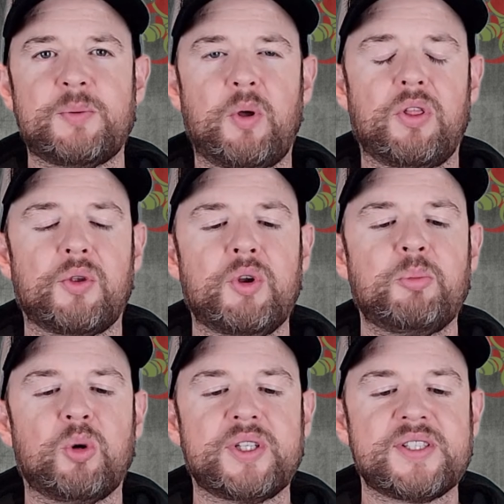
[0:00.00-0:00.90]

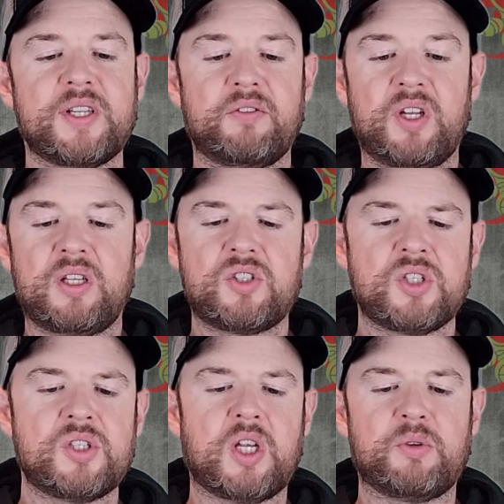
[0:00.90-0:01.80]
3.7
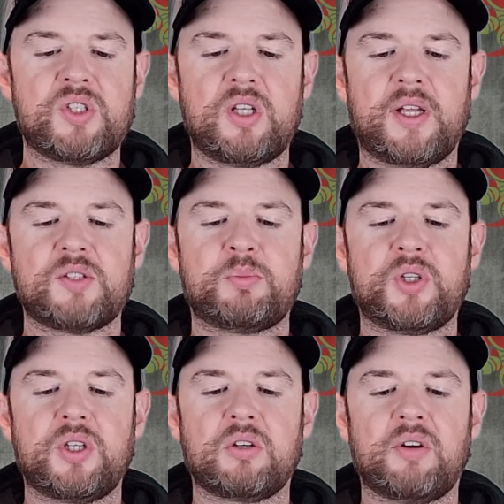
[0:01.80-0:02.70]
inches. I would say that's
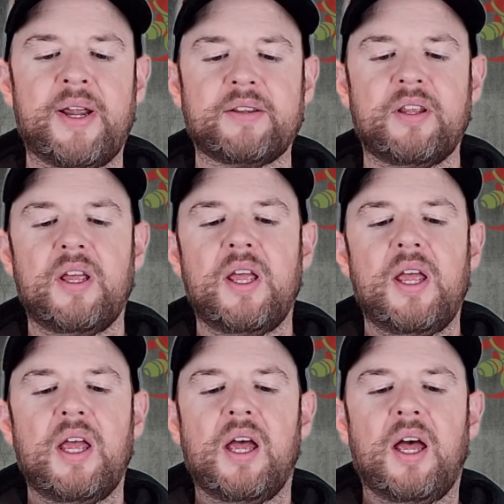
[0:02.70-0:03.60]
pretty correct.
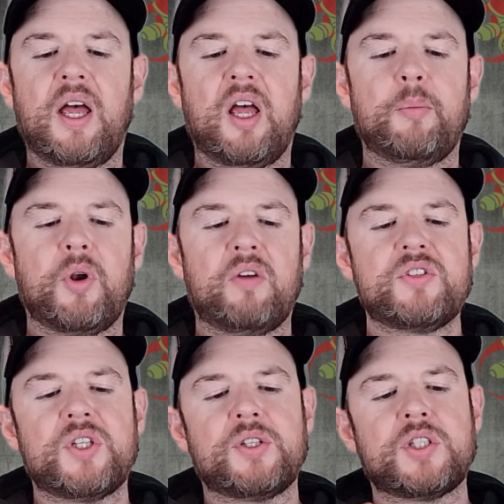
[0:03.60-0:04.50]
And
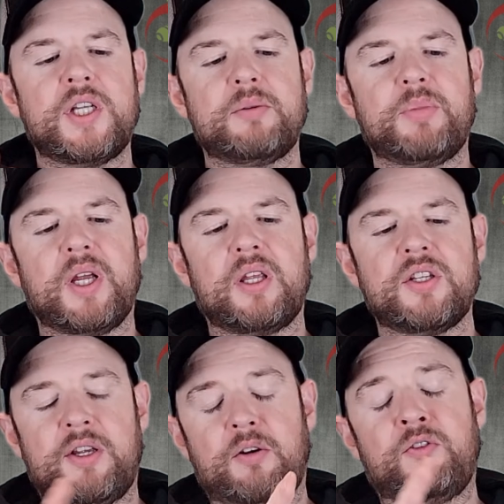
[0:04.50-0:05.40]
obviously, stating back,
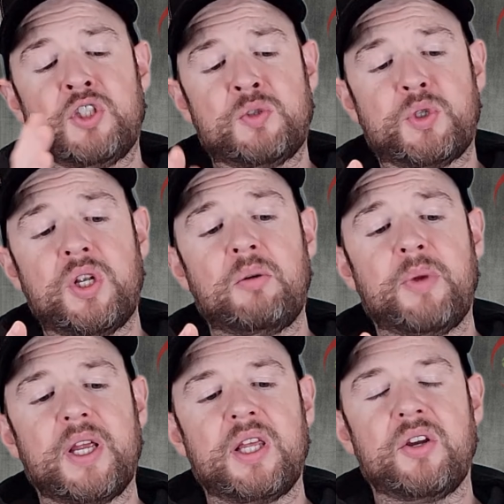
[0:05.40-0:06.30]
since we're starting
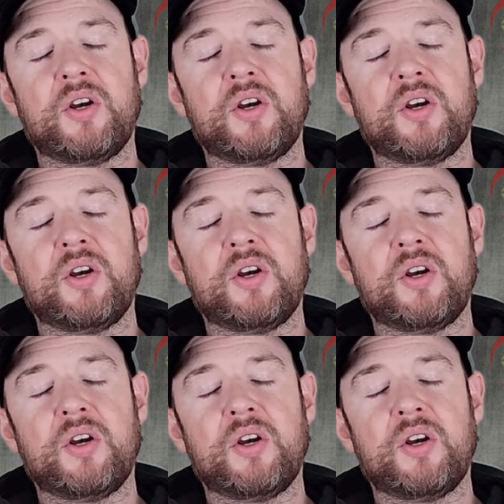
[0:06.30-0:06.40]
back here,